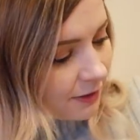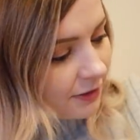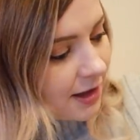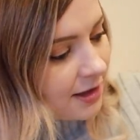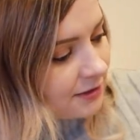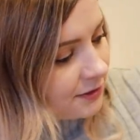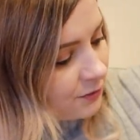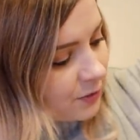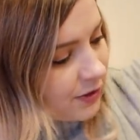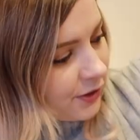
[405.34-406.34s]
the last
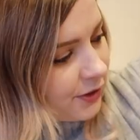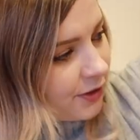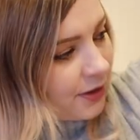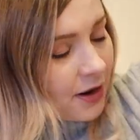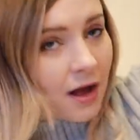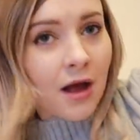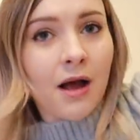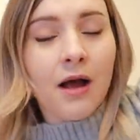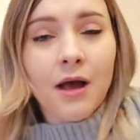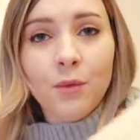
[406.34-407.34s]
sweater,
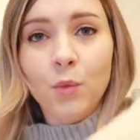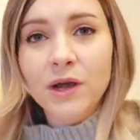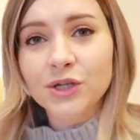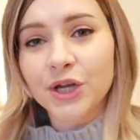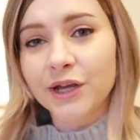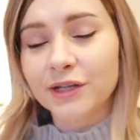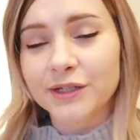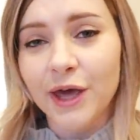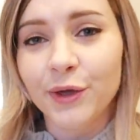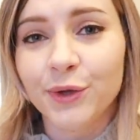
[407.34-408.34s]
I wish I could
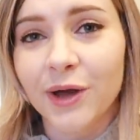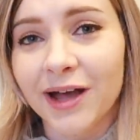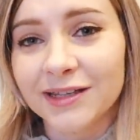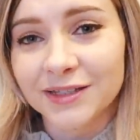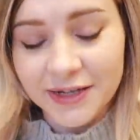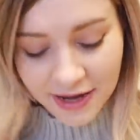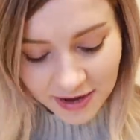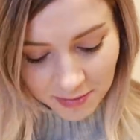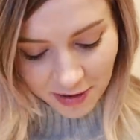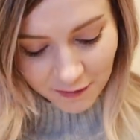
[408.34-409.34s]
tell you guys the
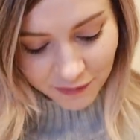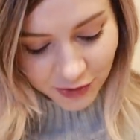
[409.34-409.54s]
name of the